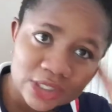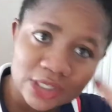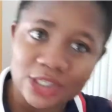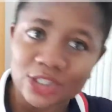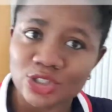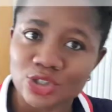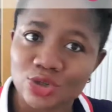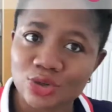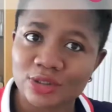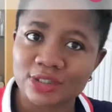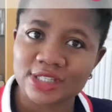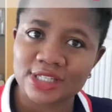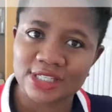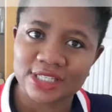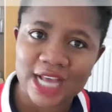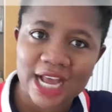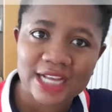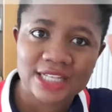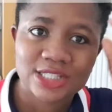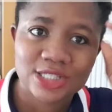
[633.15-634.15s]
So this is
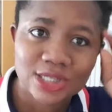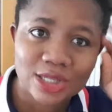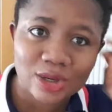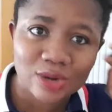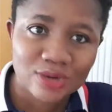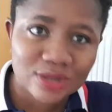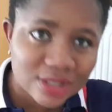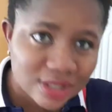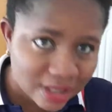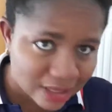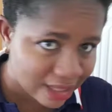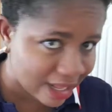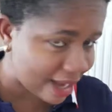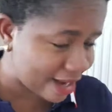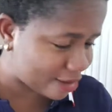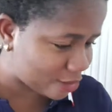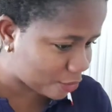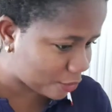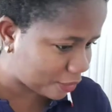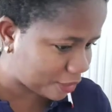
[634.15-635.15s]
how it looks
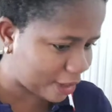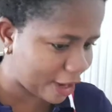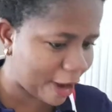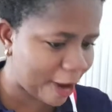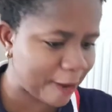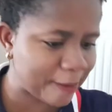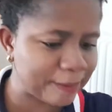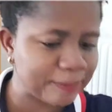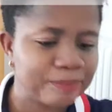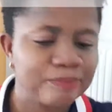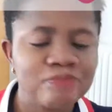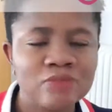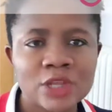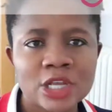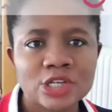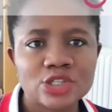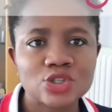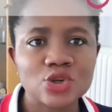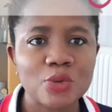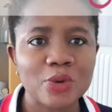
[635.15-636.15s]
like. Okay,
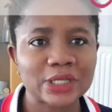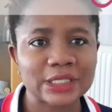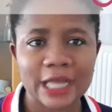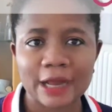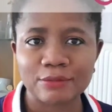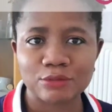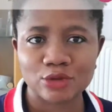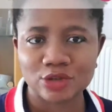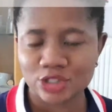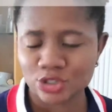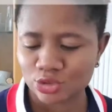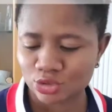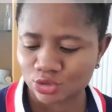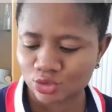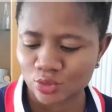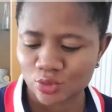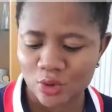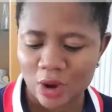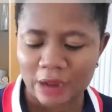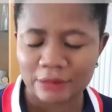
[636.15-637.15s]
so what I'm going to
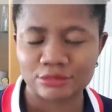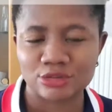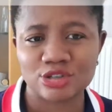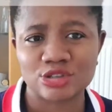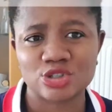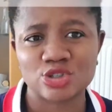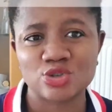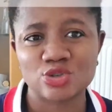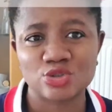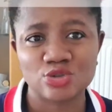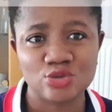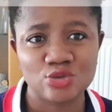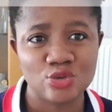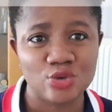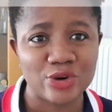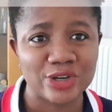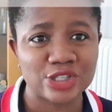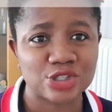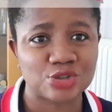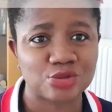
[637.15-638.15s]
do, I'm just
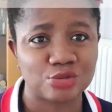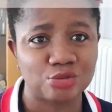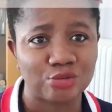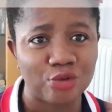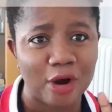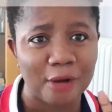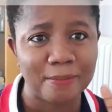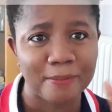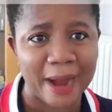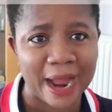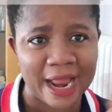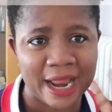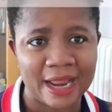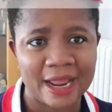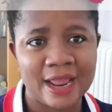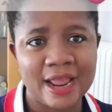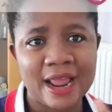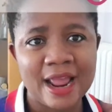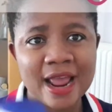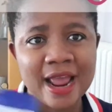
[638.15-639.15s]
going to rub my
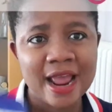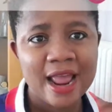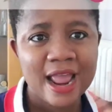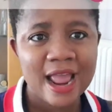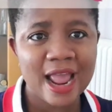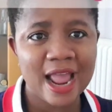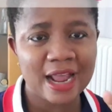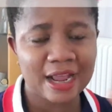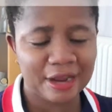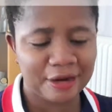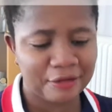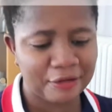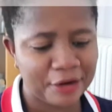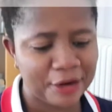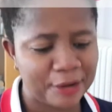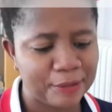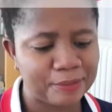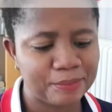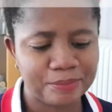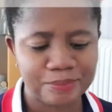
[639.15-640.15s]
hair
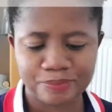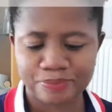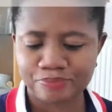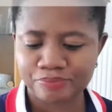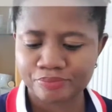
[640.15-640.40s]
cream,